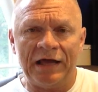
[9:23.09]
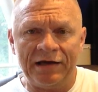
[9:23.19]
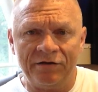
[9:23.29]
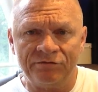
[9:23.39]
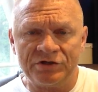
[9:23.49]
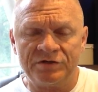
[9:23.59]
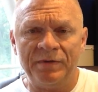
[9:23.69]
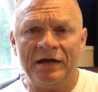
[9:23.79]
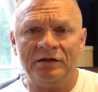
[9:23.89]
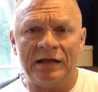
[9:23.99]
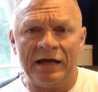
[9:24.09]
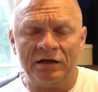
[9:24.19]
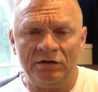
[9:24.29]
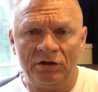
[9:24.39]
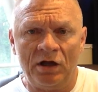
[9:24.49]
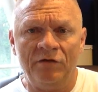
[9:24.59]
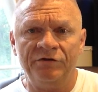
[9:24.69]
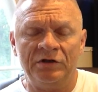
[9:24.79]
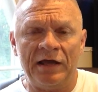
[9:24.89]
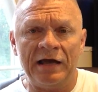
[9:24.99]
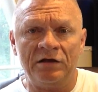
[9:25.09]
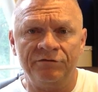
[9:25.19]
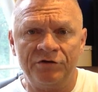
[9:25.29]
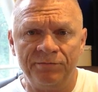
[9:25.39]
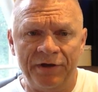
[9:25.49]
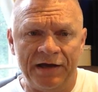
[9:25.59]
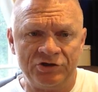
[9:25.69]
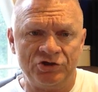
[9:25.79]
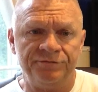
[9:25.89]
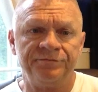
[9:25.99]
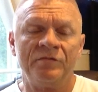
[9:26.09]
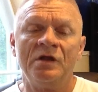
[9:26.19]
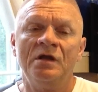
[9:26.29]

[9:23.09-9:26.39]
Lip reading: lack of respect, lack of love, and lack of compassion.